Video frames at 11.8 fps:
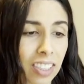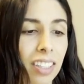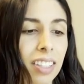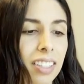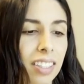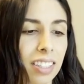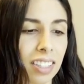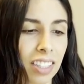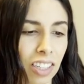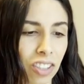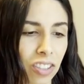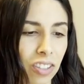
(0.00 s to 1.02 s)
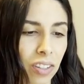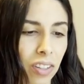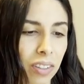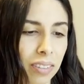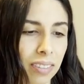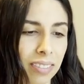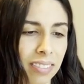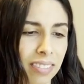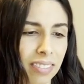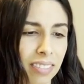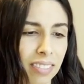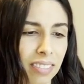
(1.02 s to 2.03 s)
Sensational.
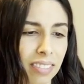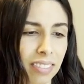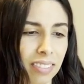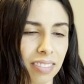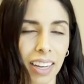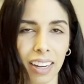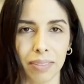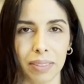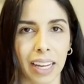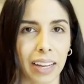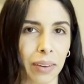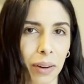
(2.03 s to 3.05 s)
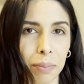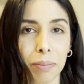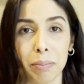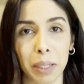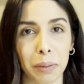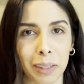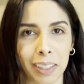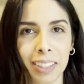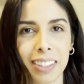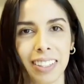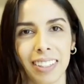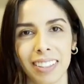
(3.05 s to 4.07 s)
Yeah, I don't know, but it
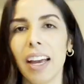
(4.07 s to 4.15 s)
works.